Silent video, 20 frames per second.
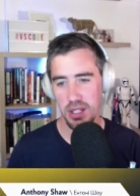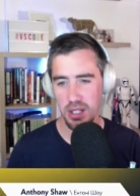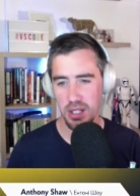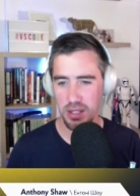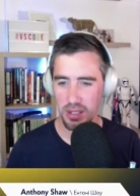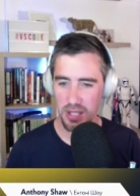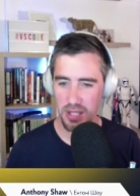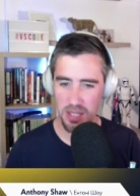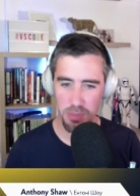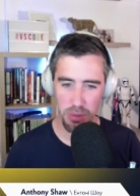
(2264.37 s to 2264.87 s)
I
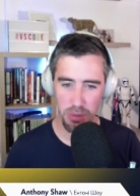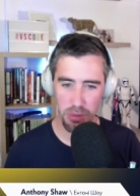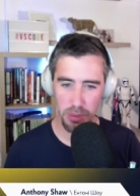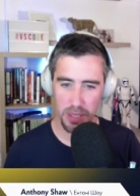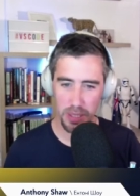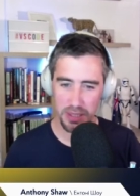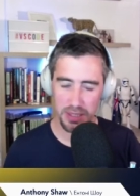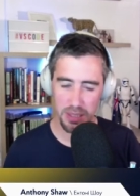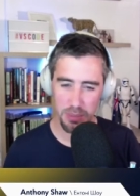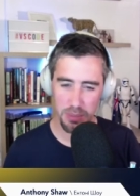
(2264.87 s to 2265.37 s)
think that's probably
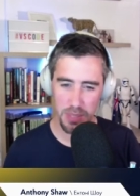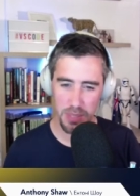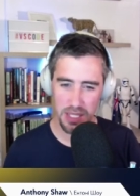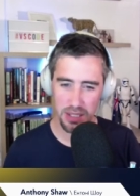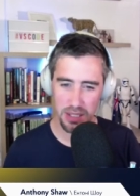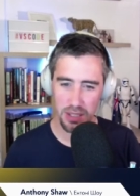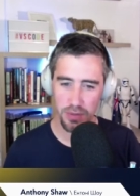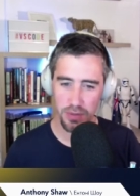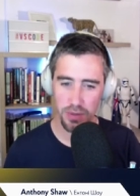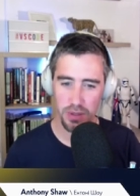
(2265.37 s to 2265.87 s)
about
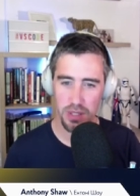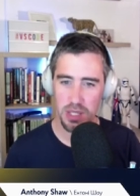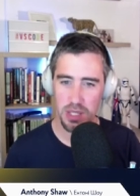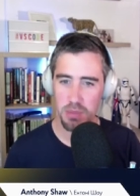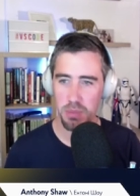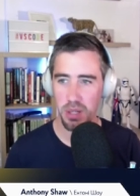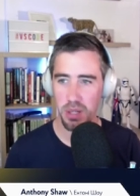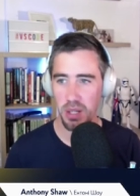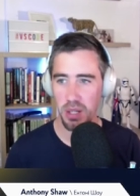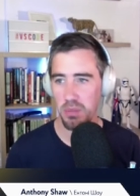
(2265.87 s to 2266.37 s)
10% difference,
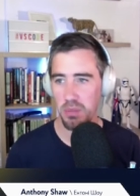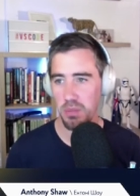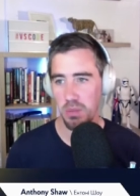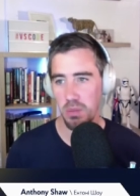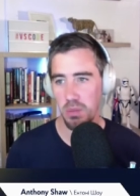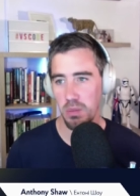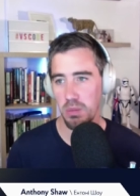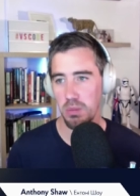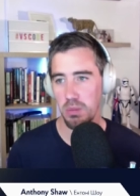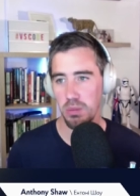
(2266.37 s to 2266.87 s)
but
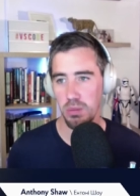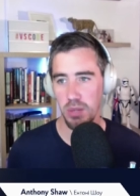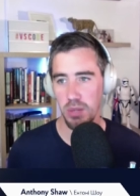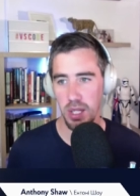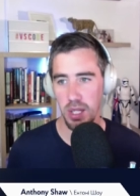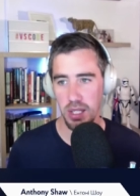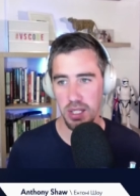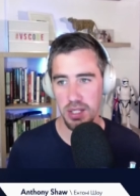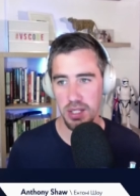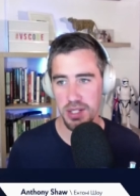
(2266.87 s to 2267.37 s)

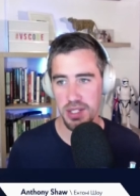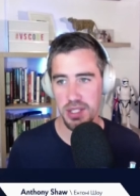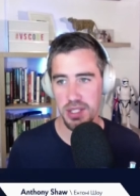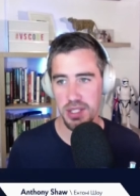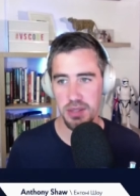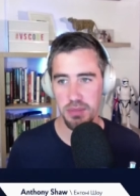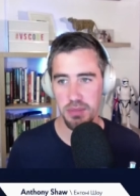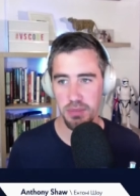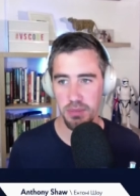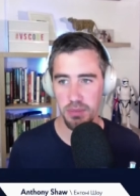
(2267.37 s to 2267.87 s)
like
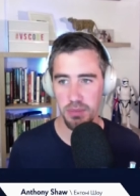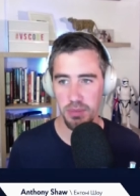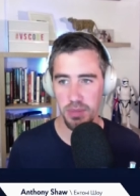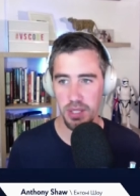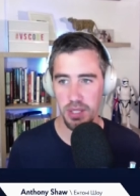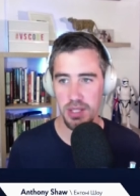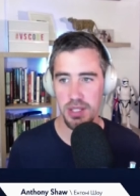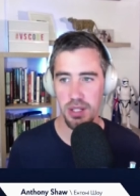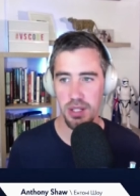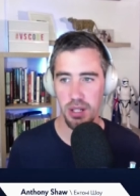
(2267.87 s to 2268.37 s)
it's
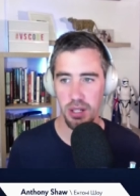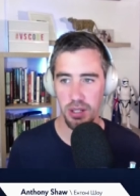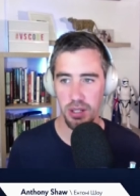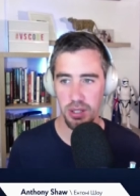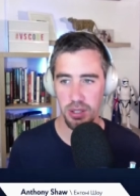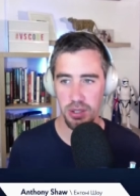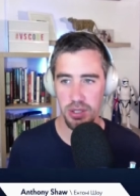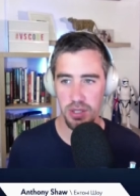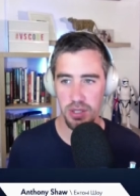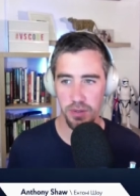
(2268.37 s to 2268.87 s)
it's not a
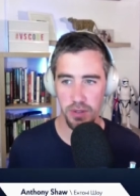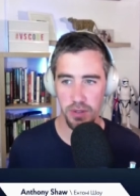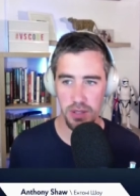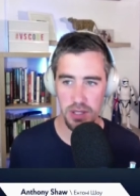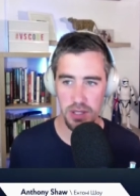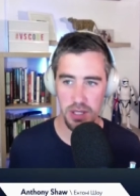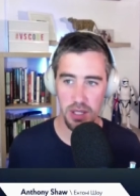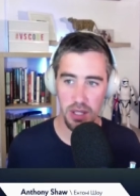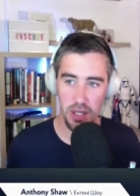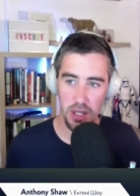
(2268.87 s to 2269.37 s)
huge
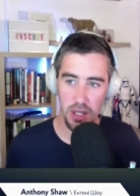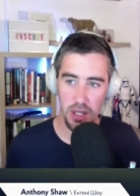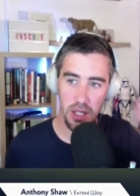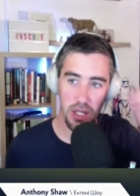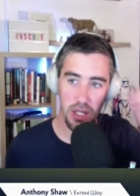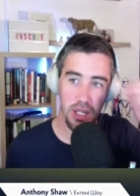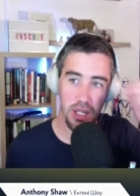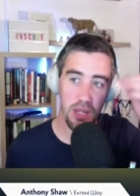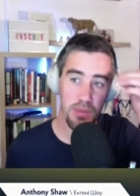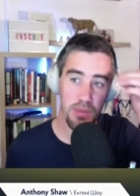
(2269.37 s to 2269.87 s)
difference.
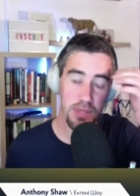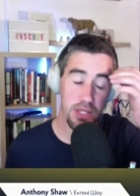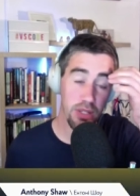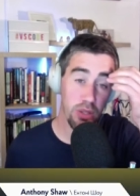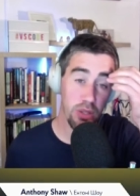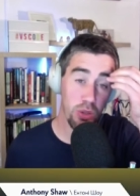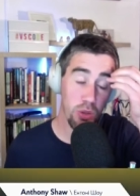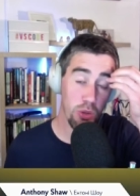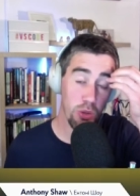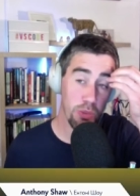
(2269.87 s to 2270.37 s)
Um, so
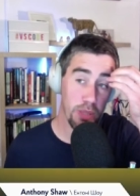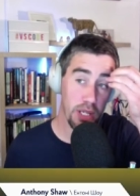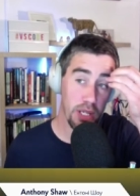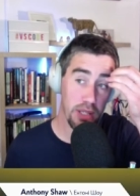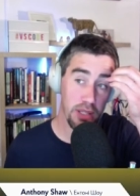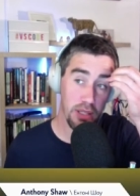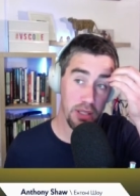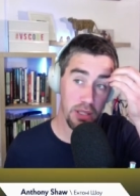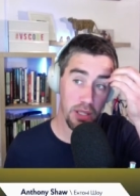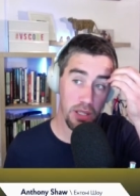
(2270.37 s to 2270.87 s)
not all
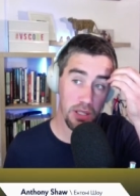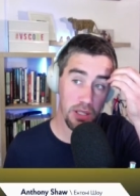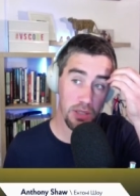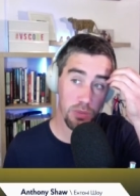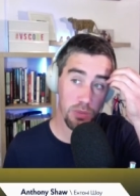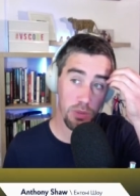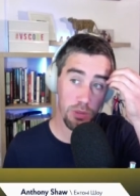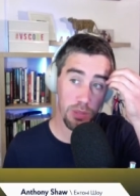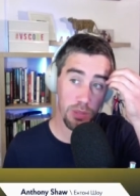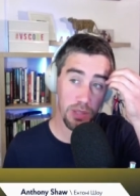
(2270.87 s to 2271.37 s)
Python
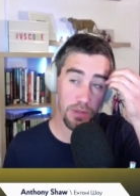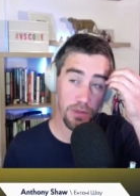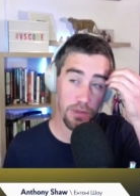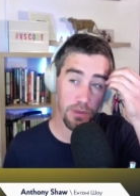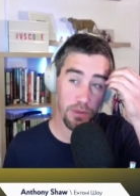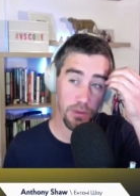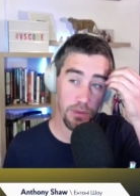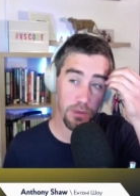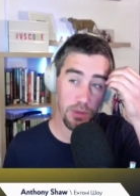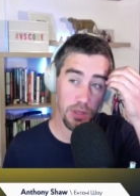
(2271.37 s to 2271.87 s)
code will be f-
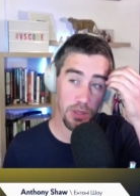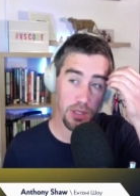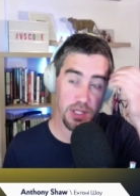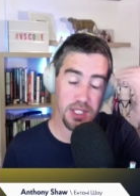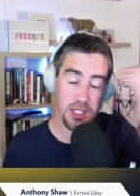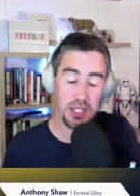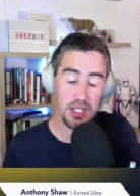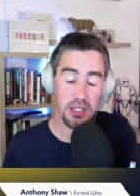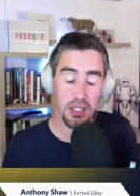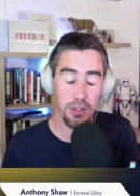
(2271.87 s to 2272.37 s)

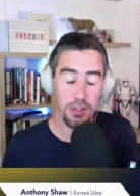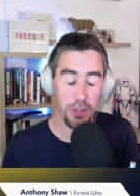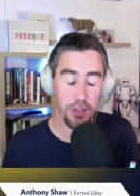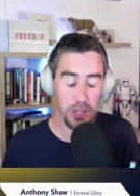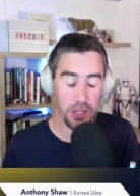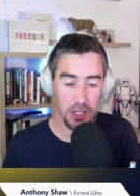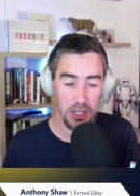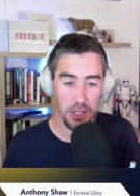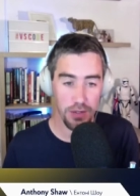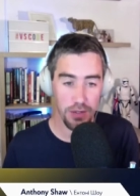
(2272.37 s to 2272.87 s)

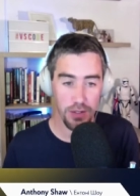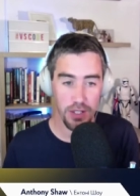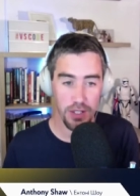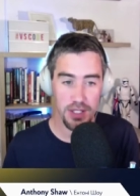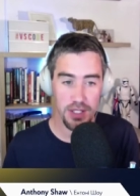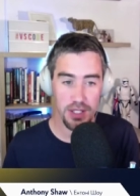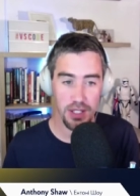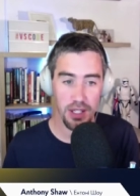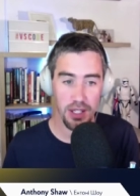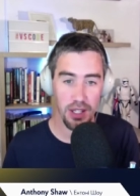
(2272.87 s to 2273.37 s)
significantly
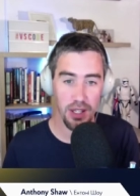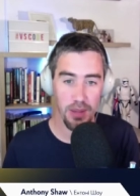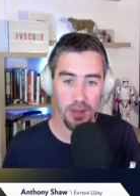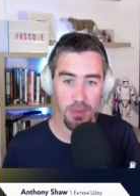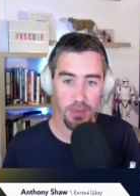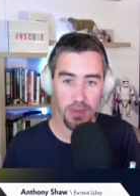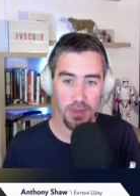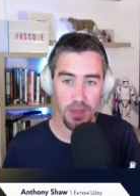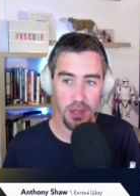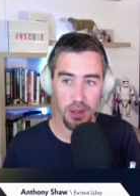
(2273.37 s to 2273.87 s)
faster,
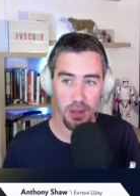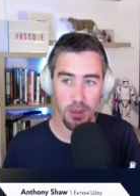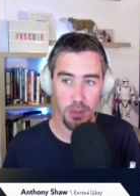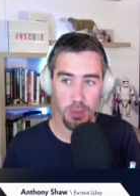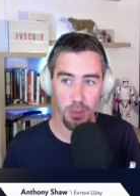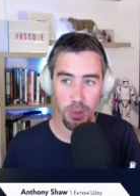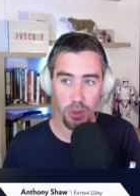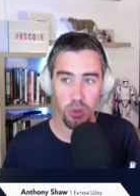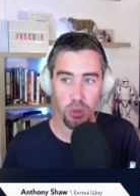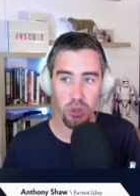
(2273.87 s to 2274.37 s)

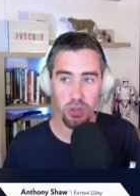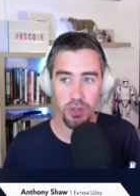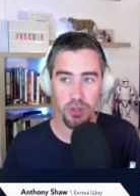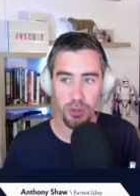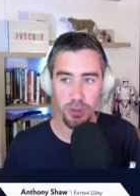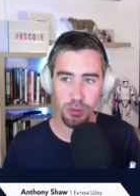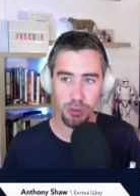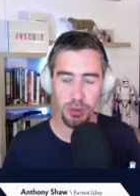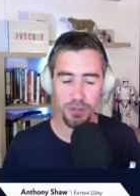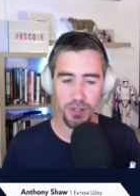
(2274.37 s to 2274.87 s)
but all of
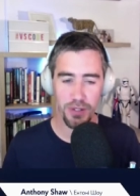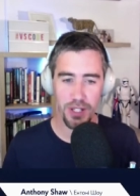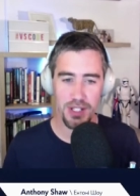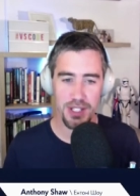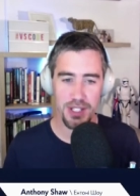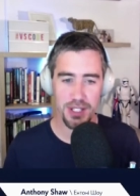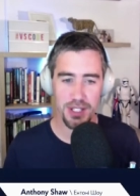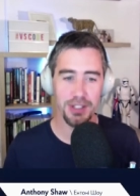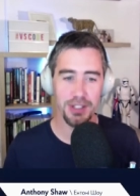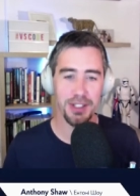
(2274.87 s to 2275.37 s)
it will be
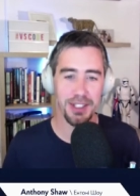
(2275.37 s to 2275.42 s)
faster.